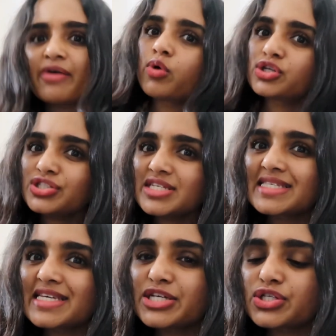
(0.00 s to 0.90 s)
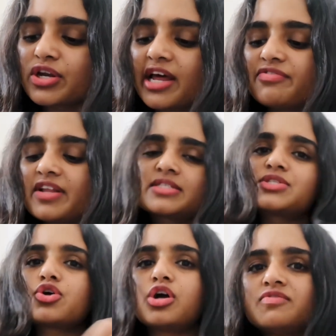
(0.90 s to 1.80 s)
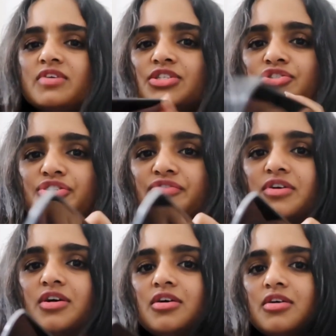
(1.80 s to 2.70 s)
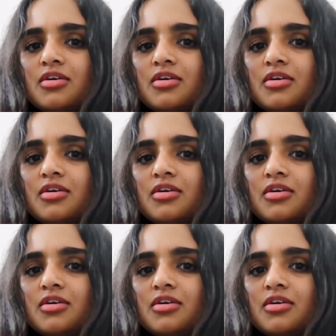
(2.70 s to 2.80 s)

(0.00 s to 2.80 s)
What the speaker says: I'm watching the series on Netflix. It's called Virgin River.